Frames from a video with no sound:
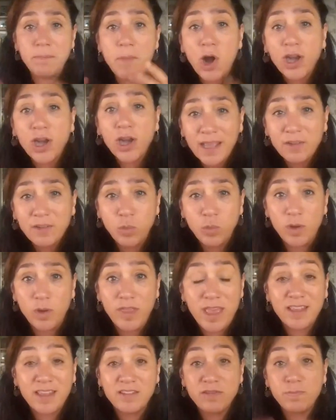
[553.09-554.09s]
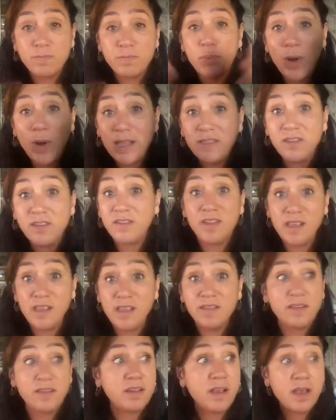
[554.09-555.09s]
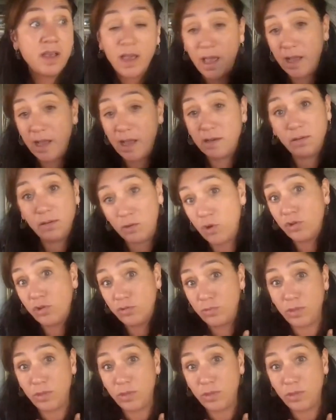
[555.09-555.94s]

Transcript: markets where they can spread disease and cause